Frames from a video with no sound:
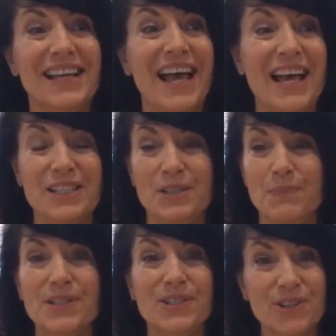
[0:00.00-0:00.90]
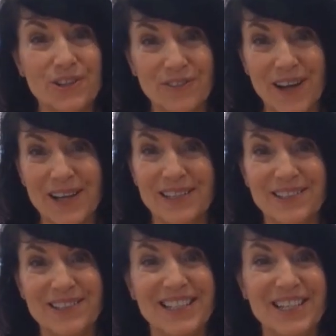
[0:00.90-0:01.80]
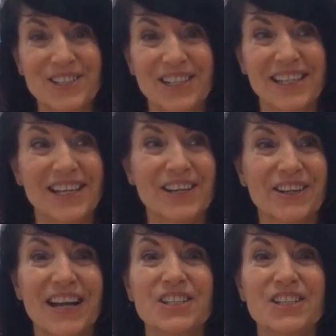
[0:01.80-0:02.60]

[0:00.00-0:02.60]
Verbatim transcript: has been certified and is teaching here,